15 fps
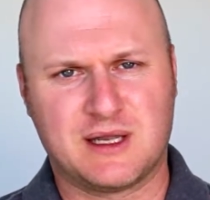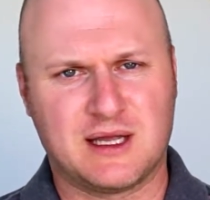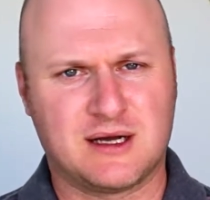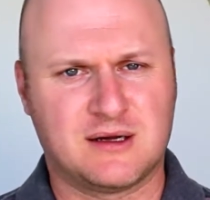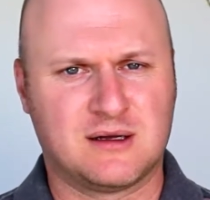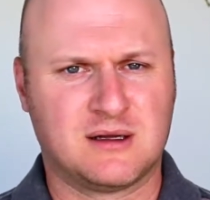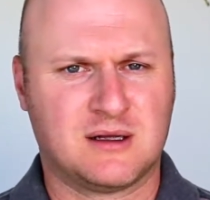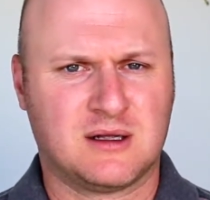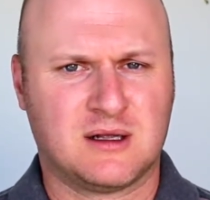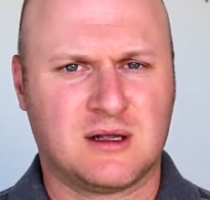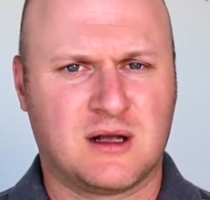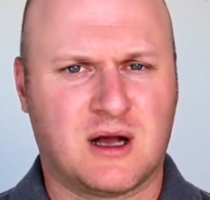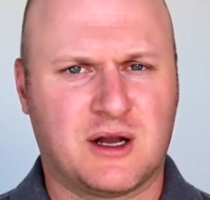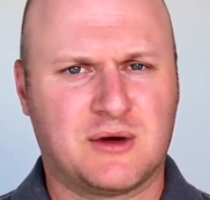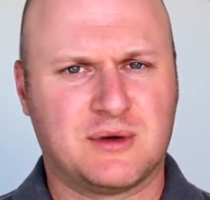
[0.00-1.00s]
Now,
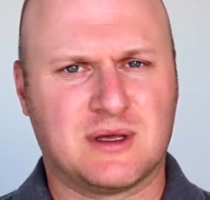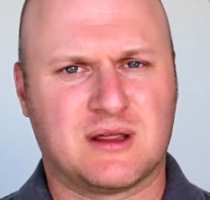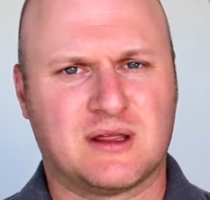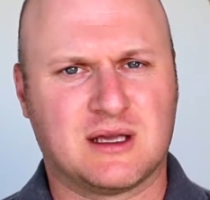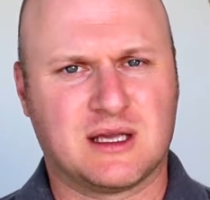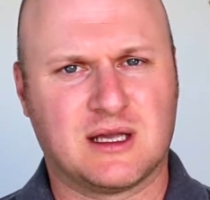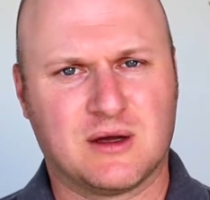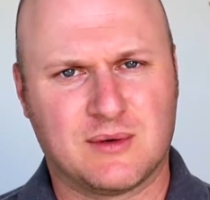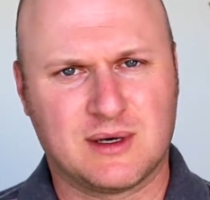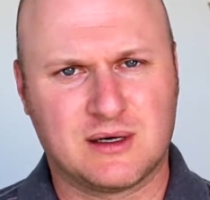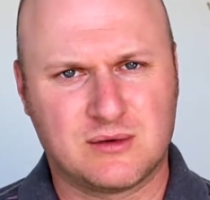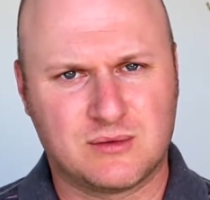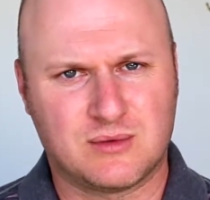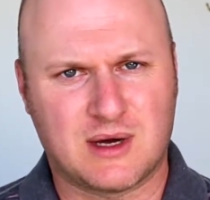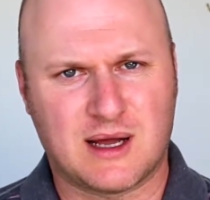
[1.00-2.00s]
I know what you're thinking,
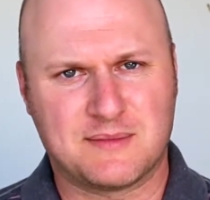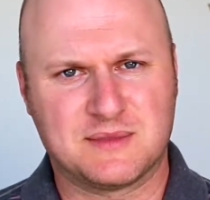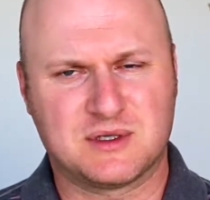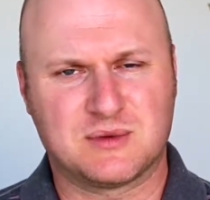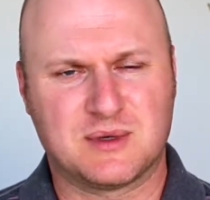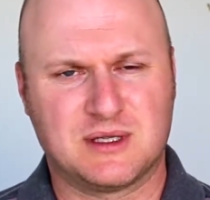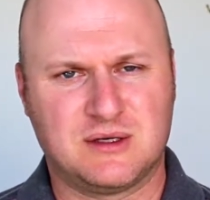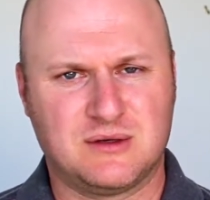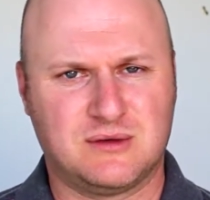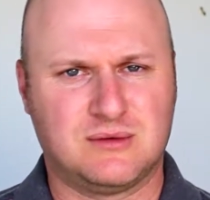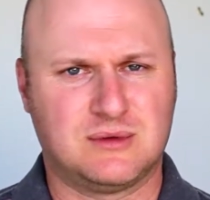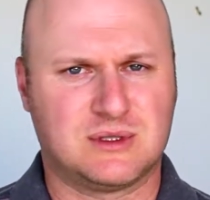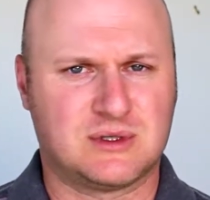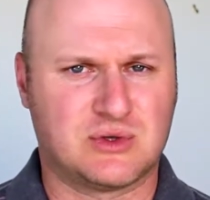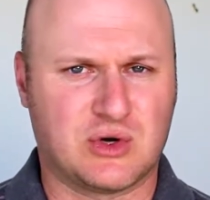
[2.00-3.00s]
well, what happens when
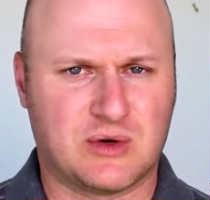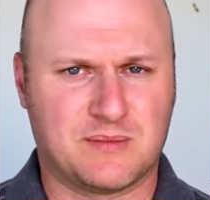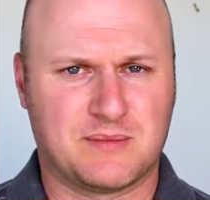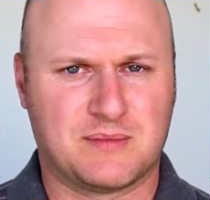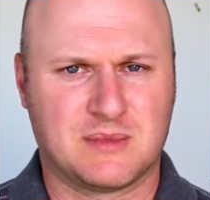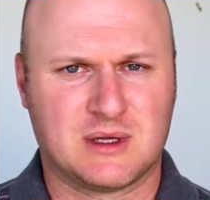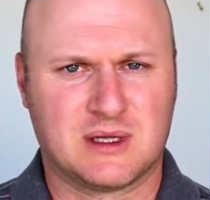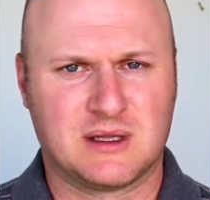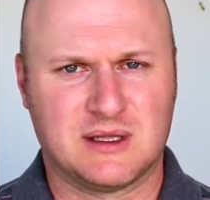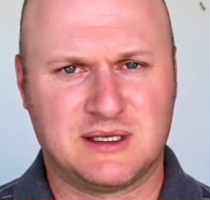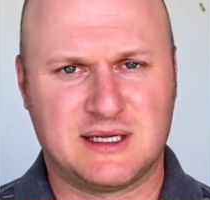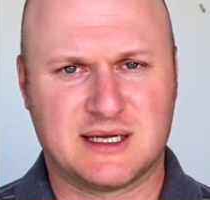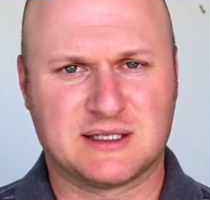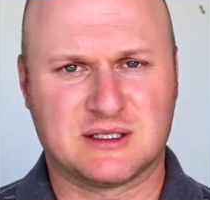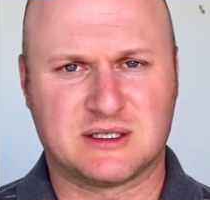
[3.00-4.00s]
you stop the
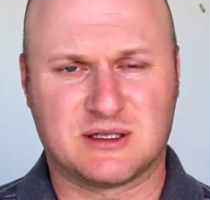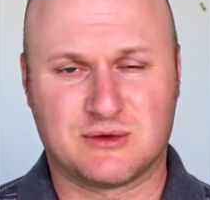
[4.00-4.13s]
deserts?